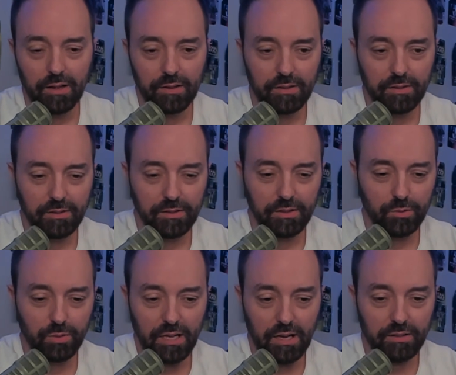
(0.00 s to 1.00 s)
The, the
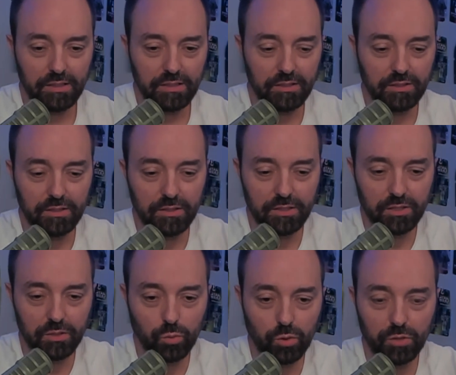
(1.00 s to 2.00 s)
reality is that this is
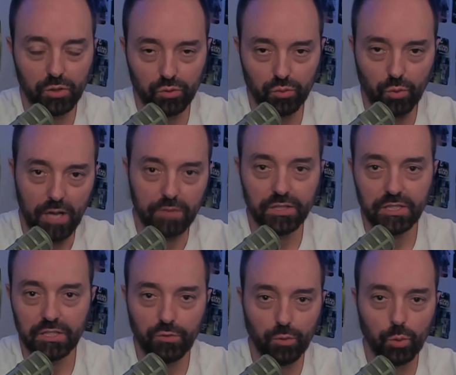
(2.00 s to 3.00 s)
a woman who drives
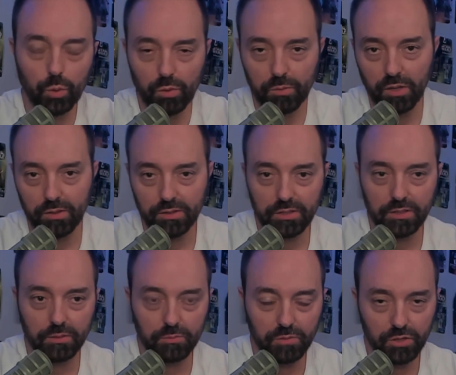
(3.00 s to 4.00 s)
things forward with
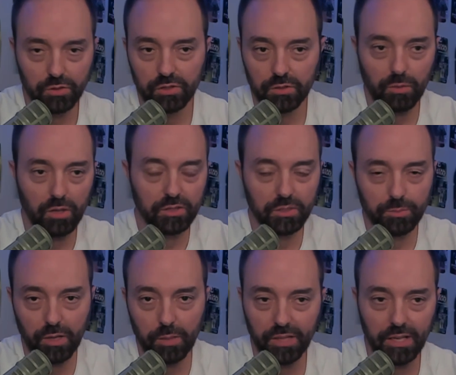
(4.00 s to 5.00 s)
Marxism. She uses Marxist
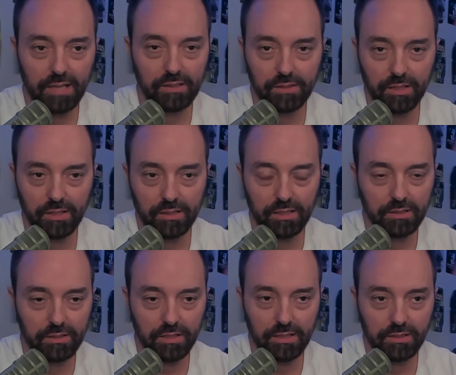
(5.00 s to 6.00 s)
propaganda
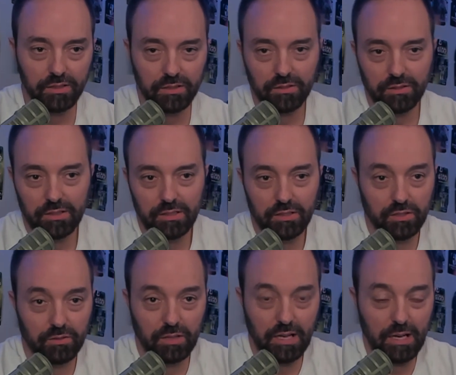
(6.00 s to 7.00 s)
techniques, and it's
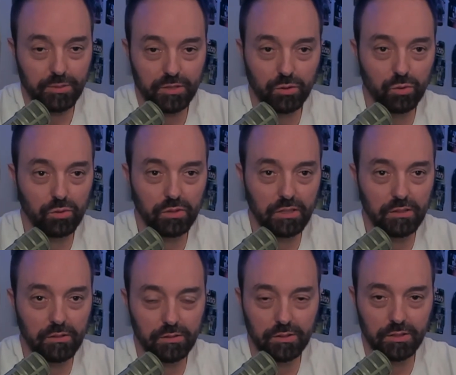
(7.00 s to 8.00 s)
it's
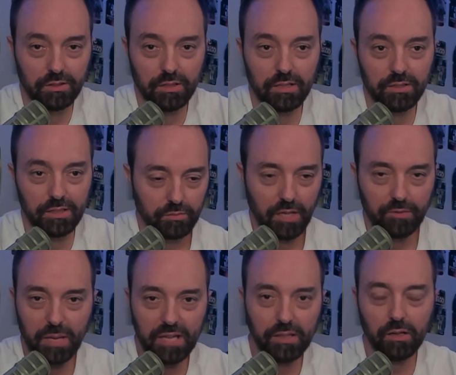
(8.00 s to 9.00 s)
absolutely disgusting. I've
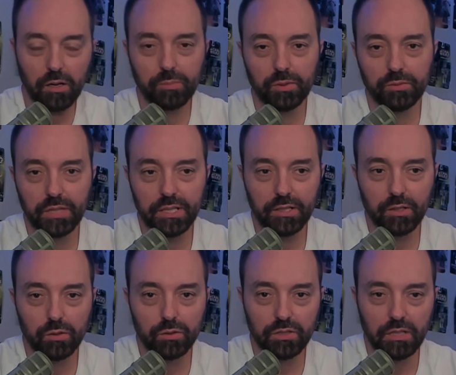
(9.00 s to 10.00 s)
made a couple
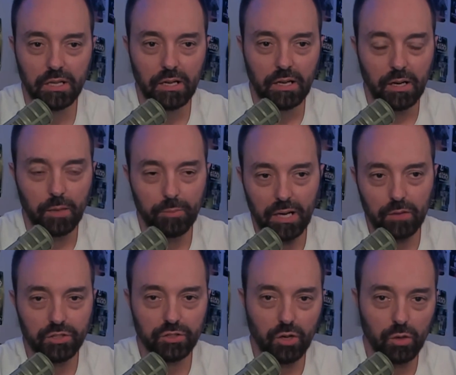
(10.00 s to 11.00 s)
videos about
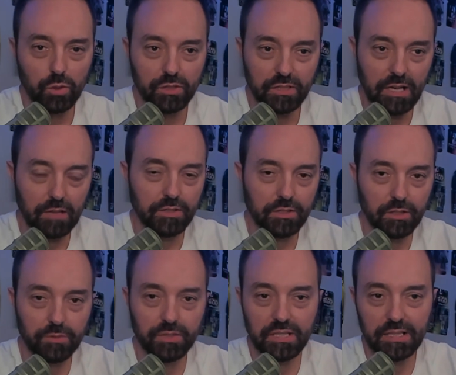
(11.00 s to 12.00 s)
Star Wars and how this
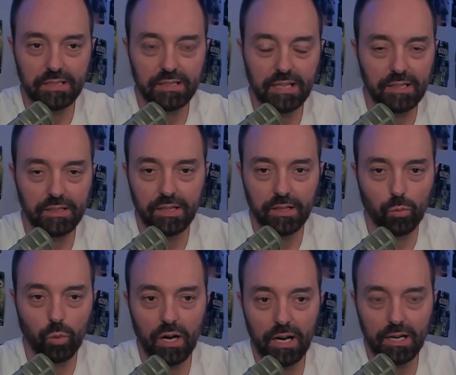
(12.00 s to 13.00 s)
stuff has inundated it and
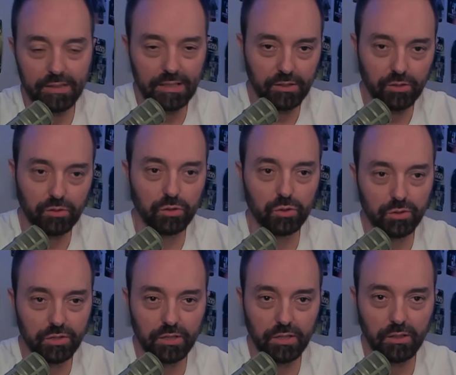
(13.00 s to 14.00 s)
why, and that
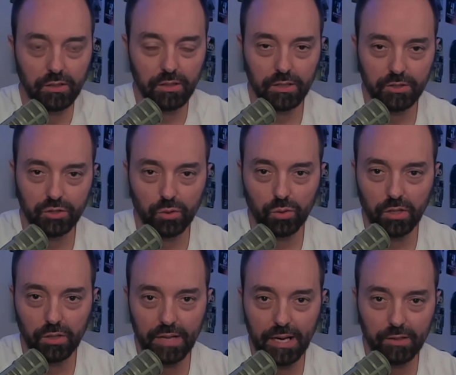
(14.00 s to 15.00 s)
includes uh, a show
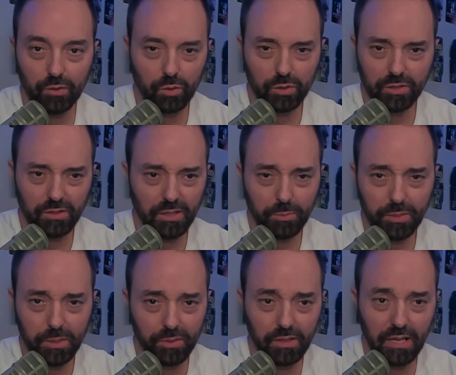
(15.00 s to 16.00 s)
called Andor, which a lot of
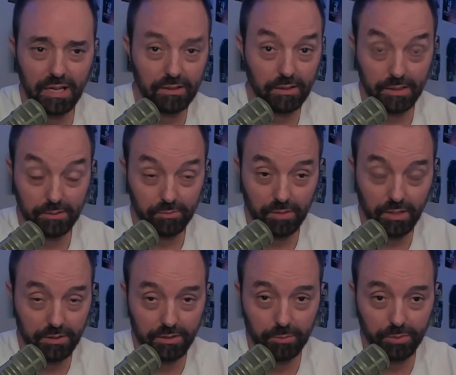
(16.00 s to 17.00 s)
people liked, and I, I
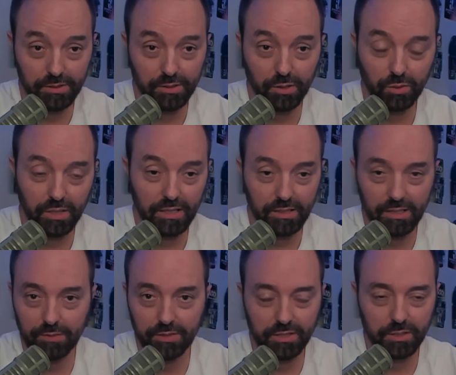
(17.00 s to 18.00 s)
simply don't get. You'd
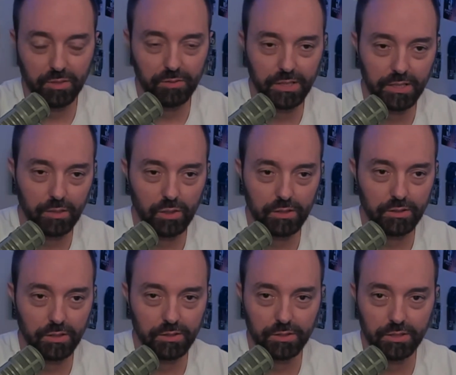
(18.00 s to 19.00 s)
have to see my video on it to
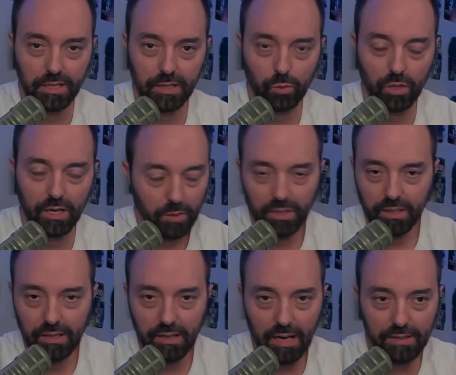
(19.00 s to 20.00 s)
understand why. But
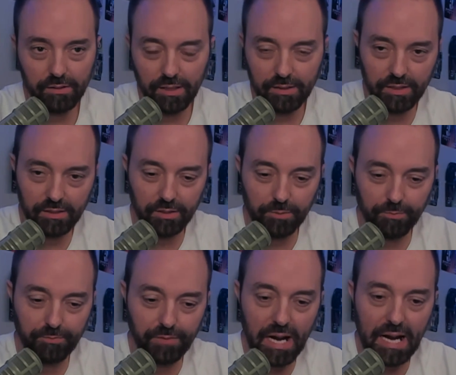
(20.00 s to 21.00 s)
again, I, I think the
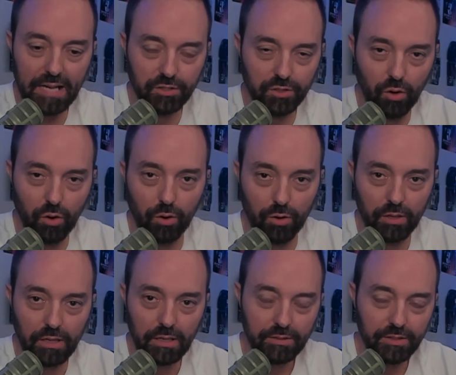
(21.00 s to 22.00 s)
facts are
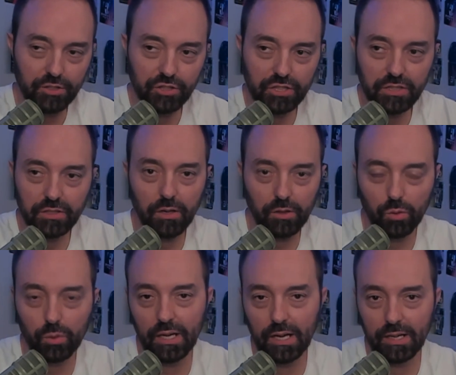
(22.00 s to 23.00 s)
that she's not
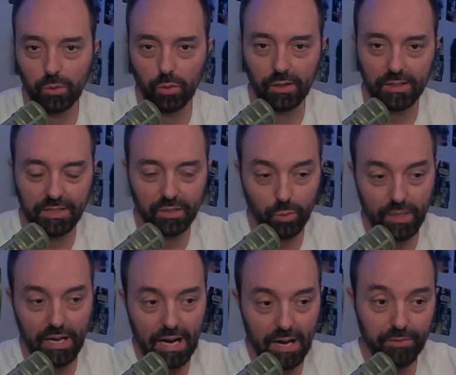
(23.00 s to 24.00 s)
going anywhere. I think we
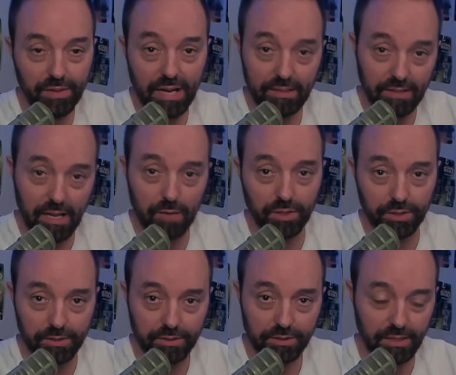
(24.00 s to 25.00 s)
have that
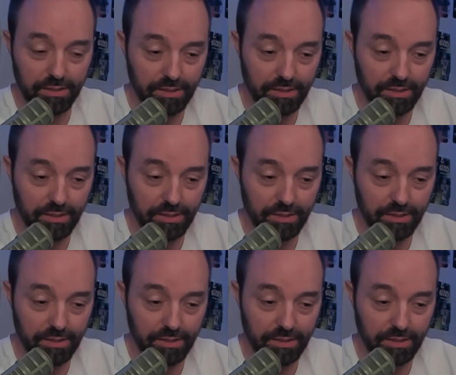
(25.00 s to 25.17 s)
evidence. I